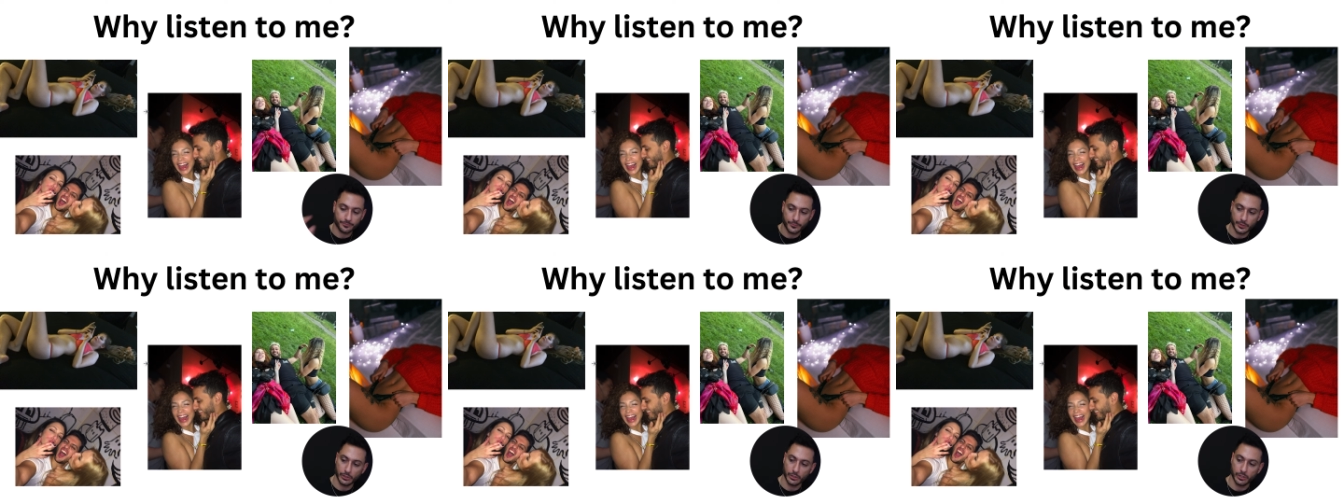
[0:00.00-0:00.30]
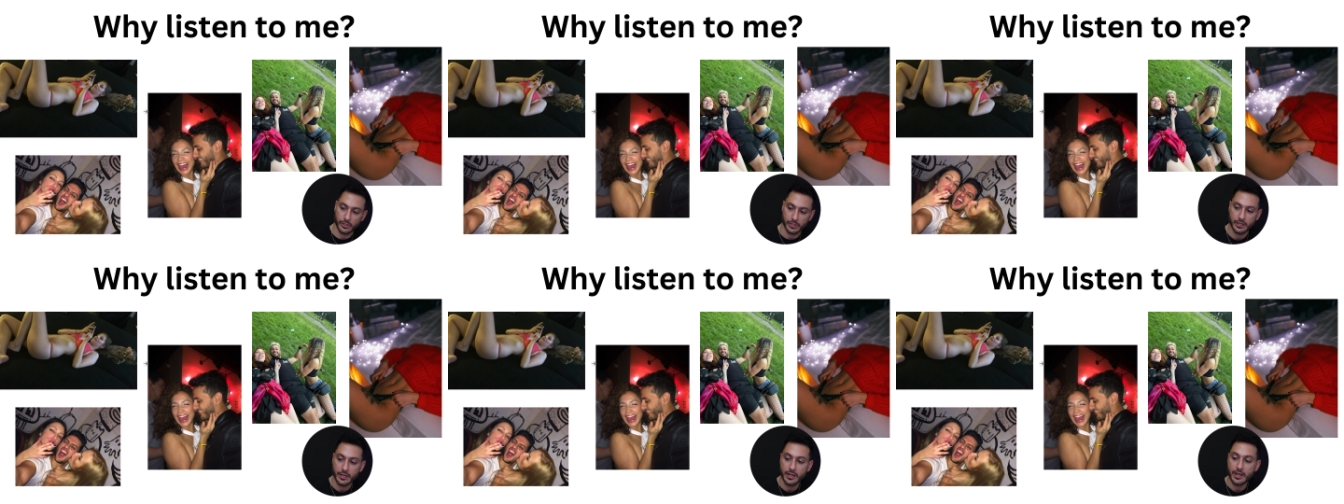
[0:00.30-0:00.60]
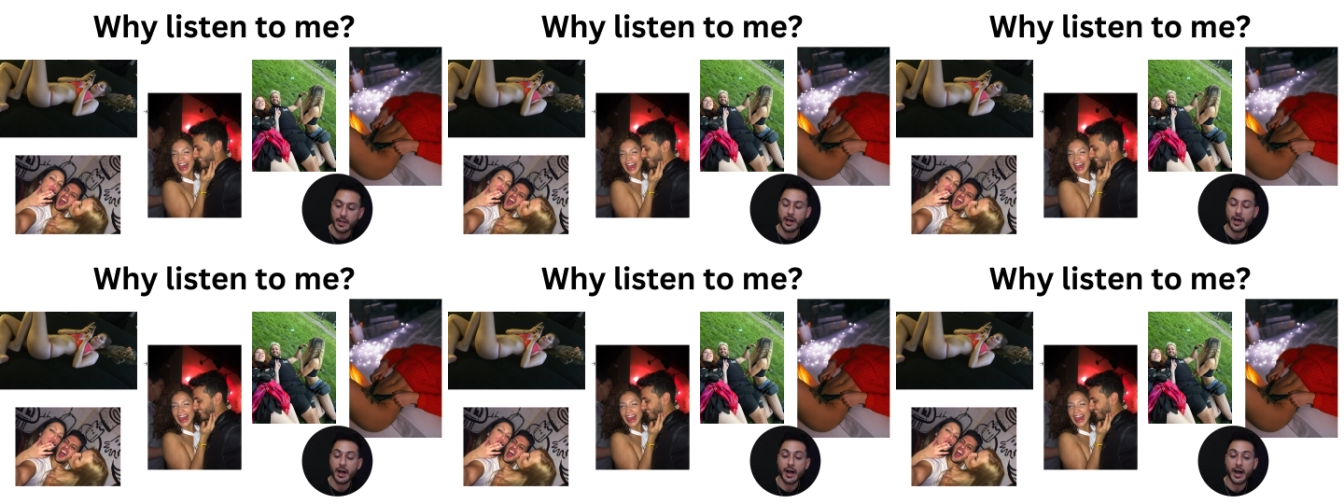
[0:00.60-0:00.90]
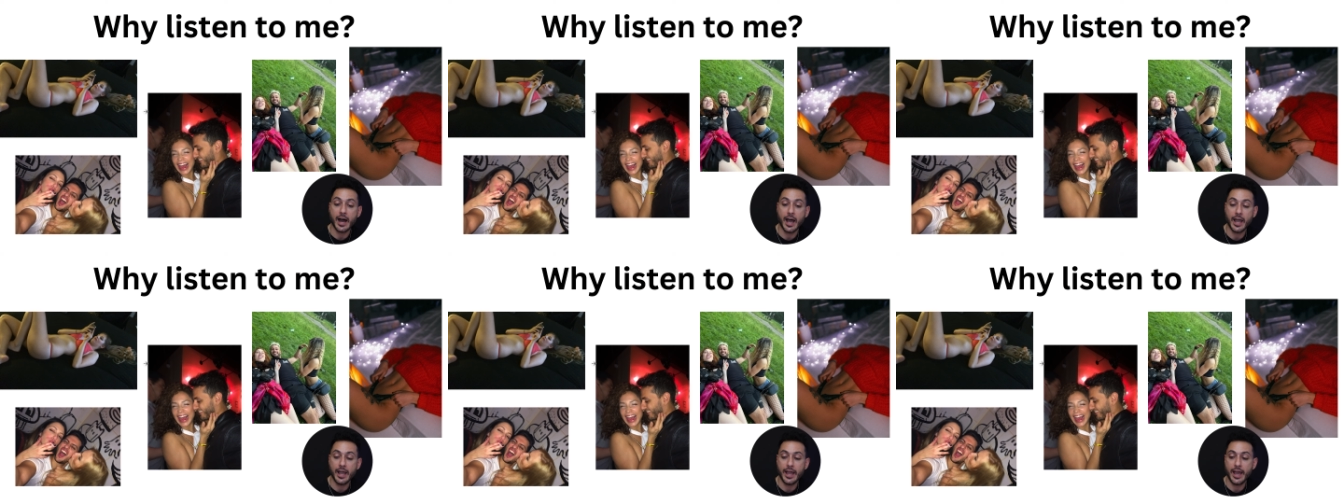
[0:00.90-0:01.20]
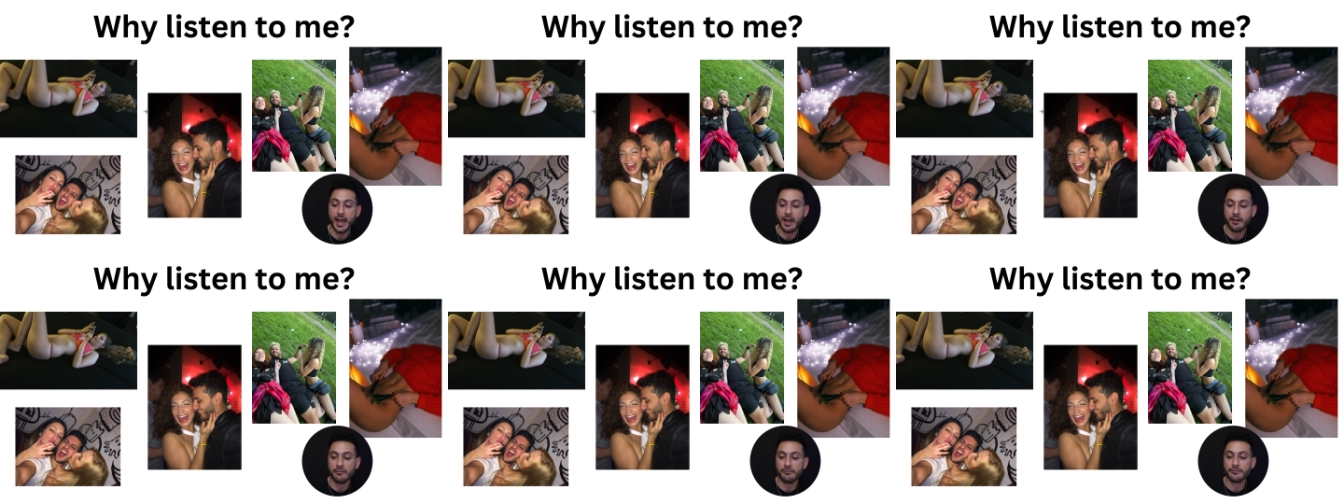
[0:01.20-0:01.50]
Look, I
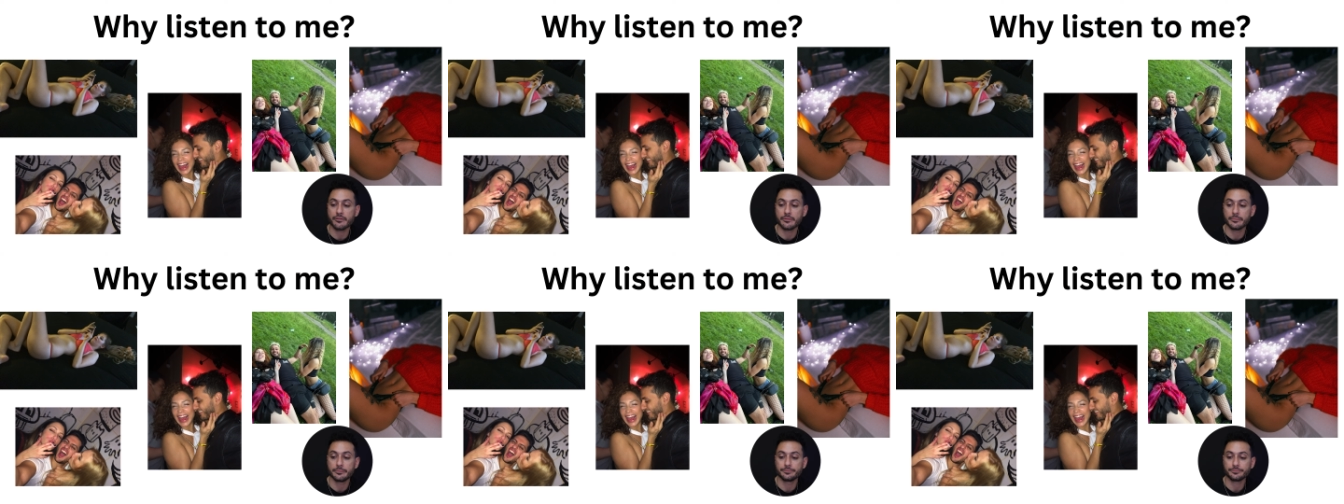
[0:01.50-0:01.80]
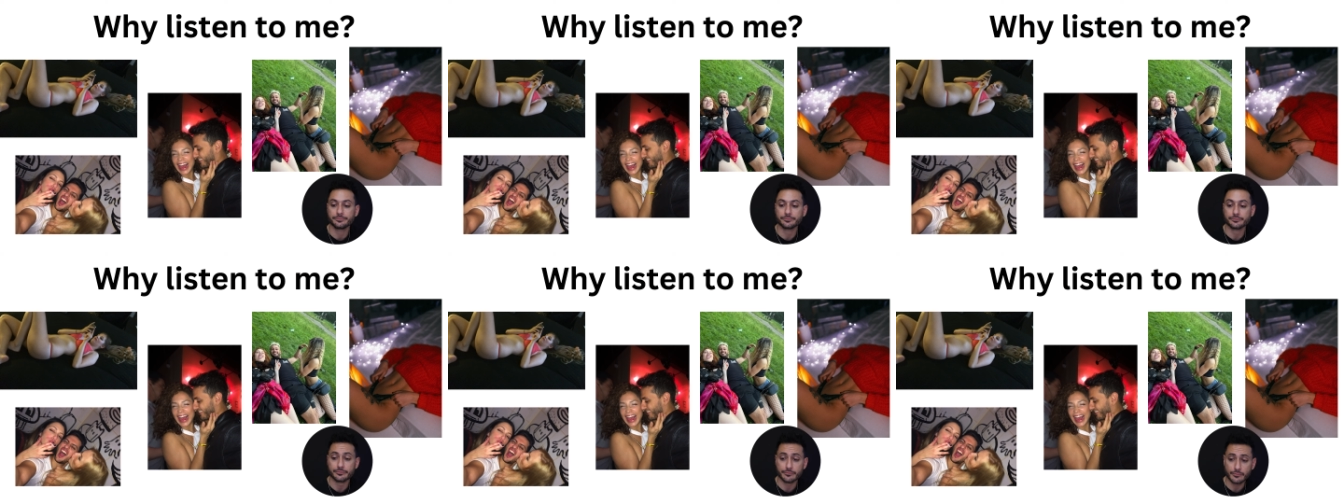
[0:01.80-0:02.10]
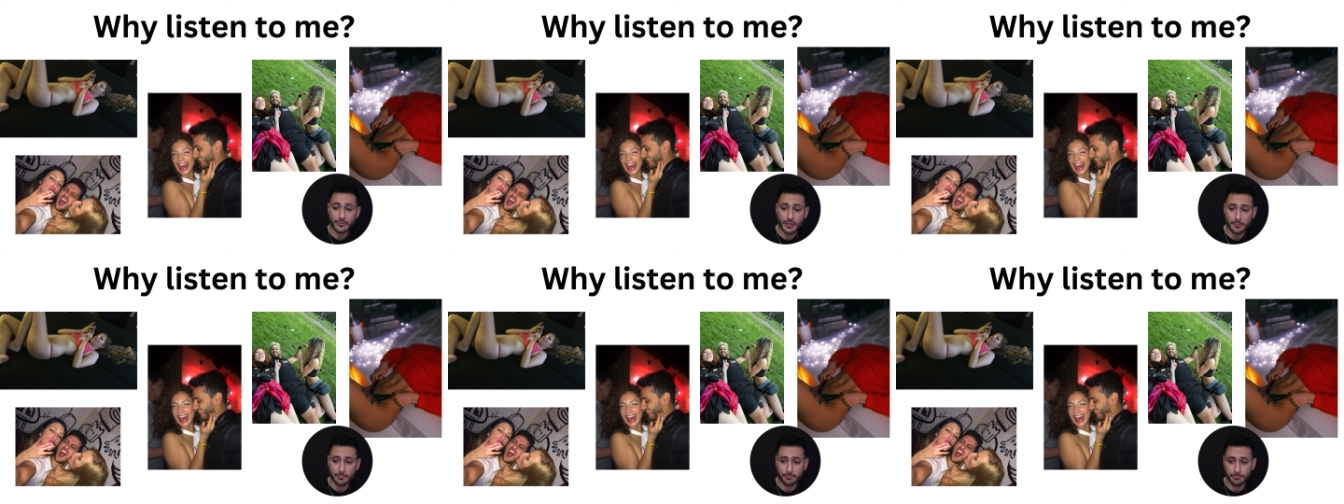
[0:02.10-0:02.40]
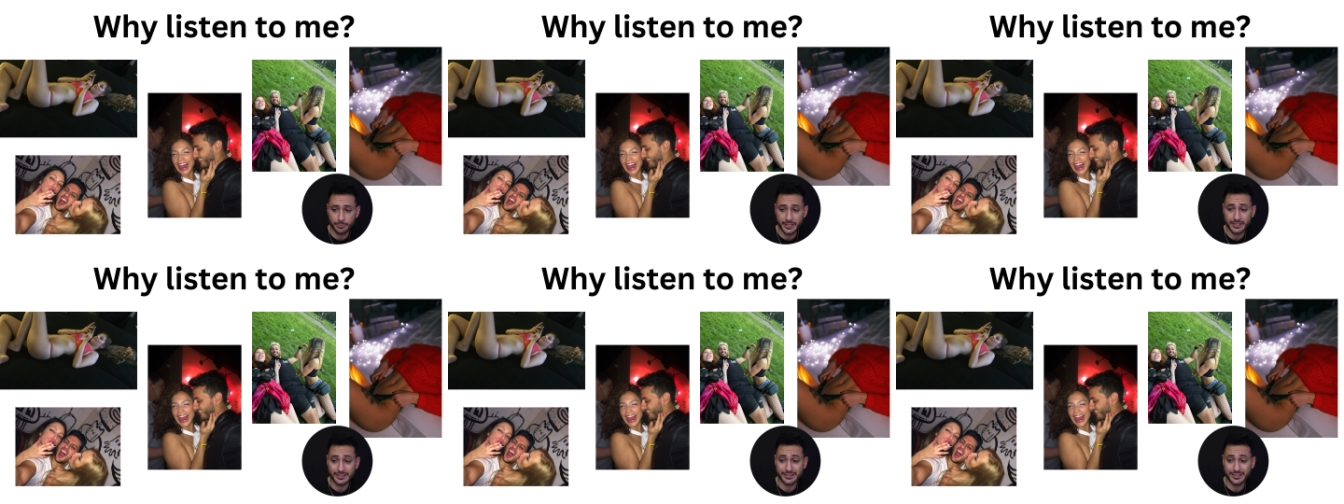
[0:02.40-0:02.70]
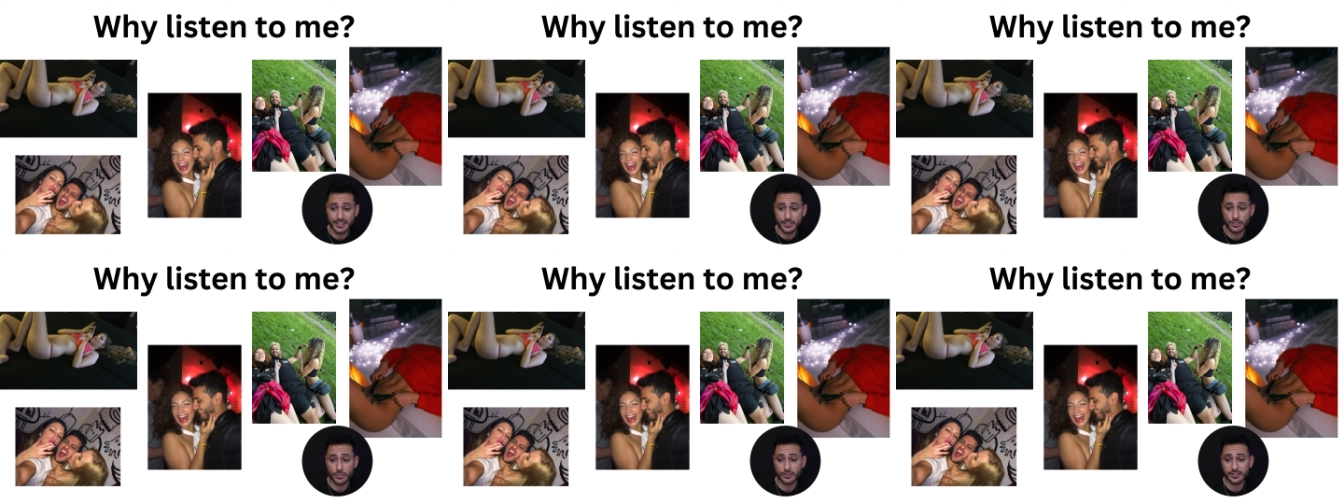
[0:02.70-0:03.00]
have been
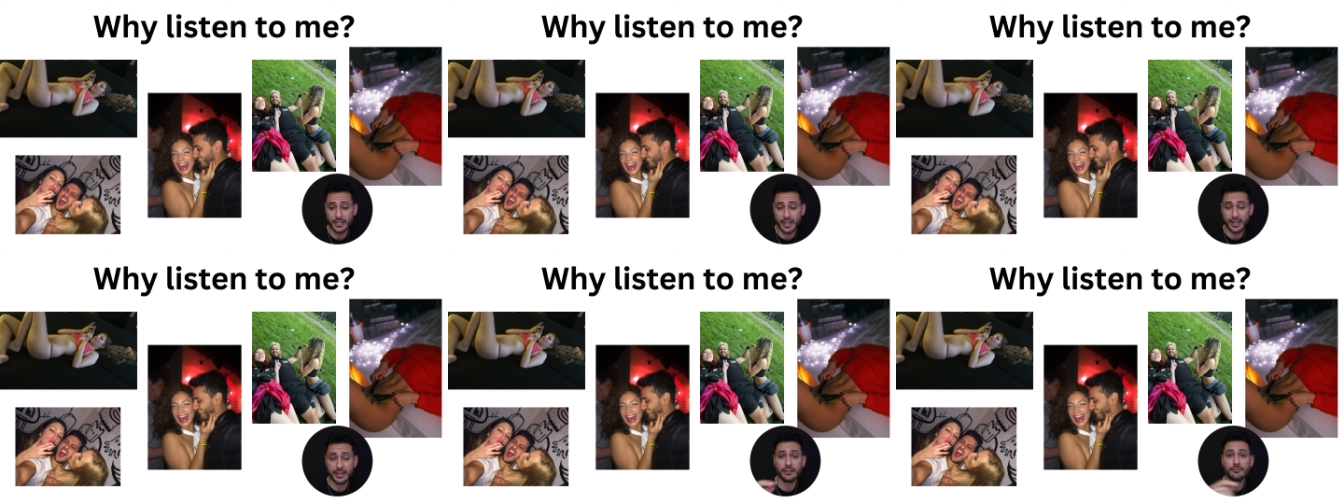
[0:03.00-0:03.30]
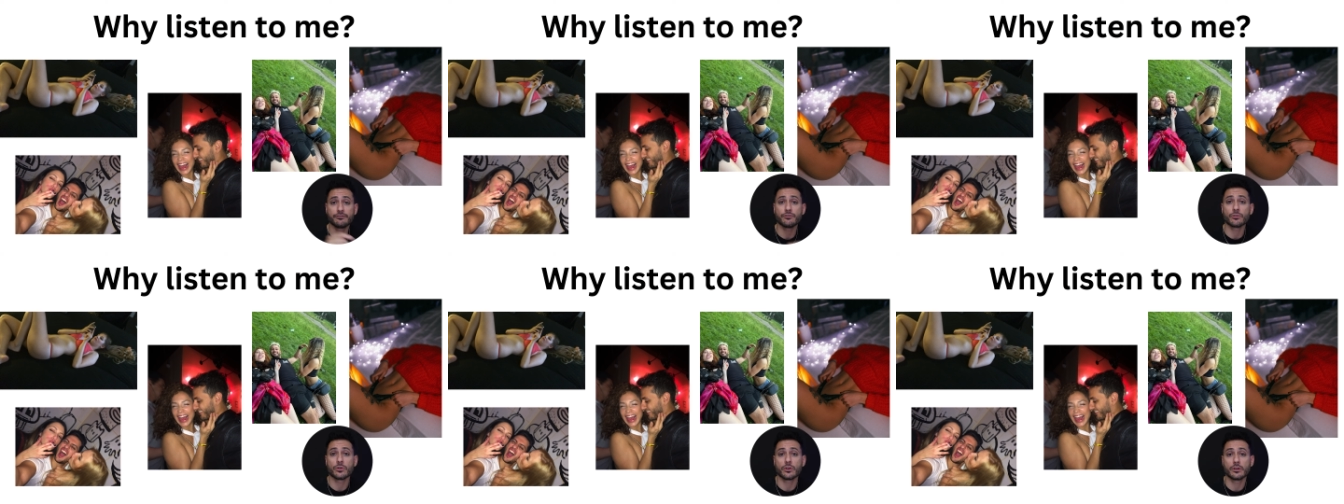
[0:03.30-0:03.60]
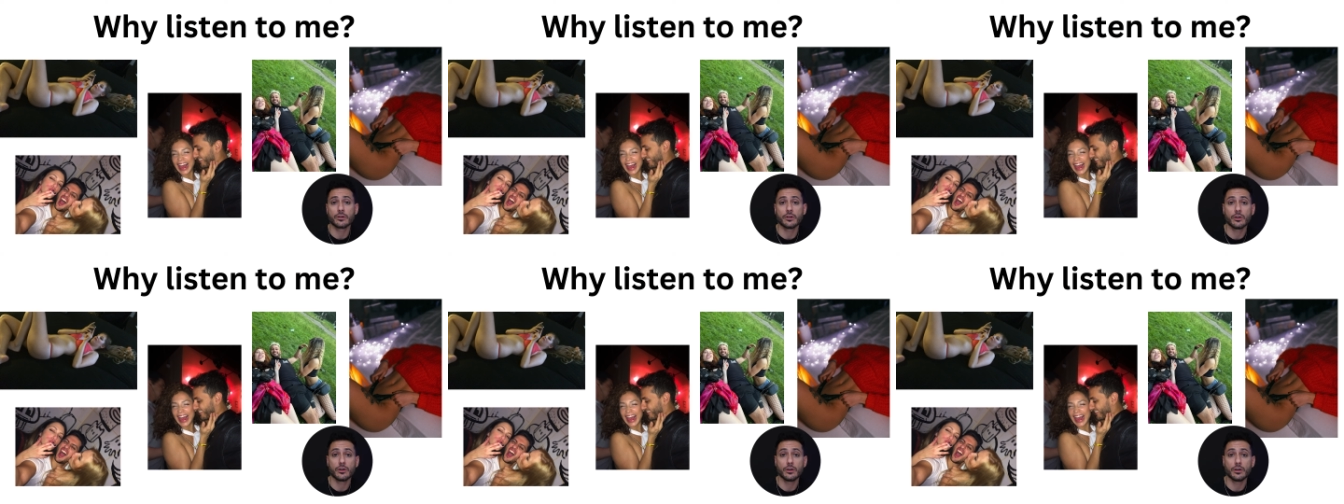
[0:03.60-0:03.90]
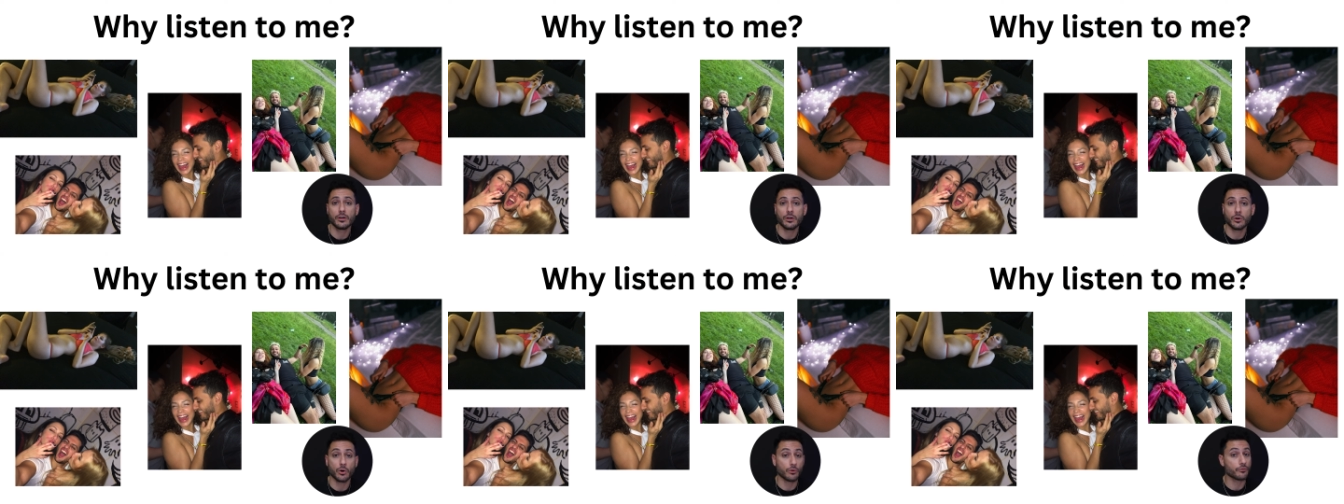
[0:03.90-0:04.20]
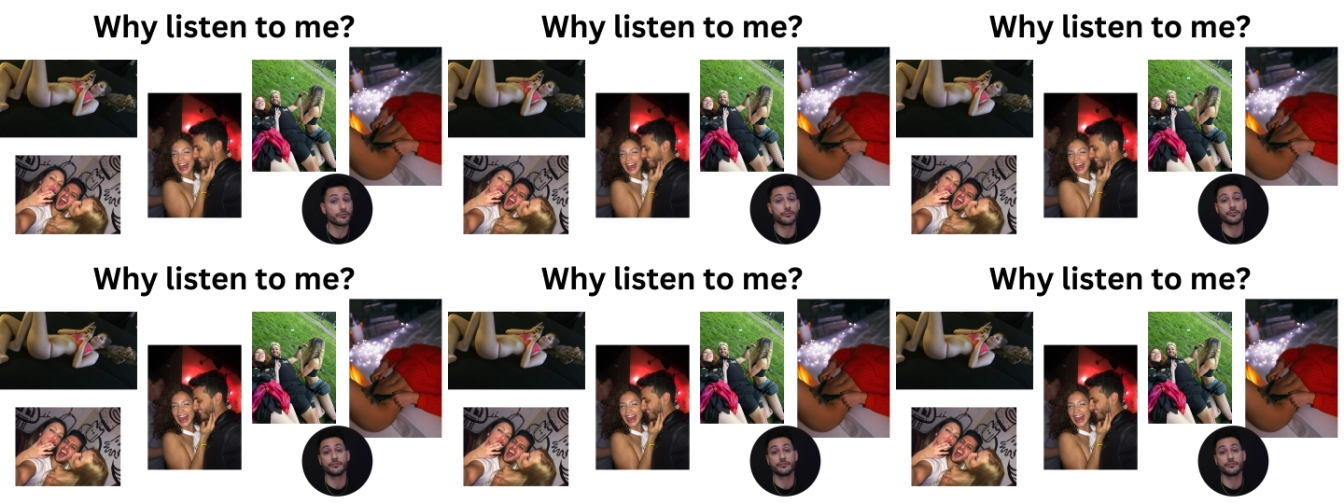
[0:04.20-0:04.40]
teaching dating for over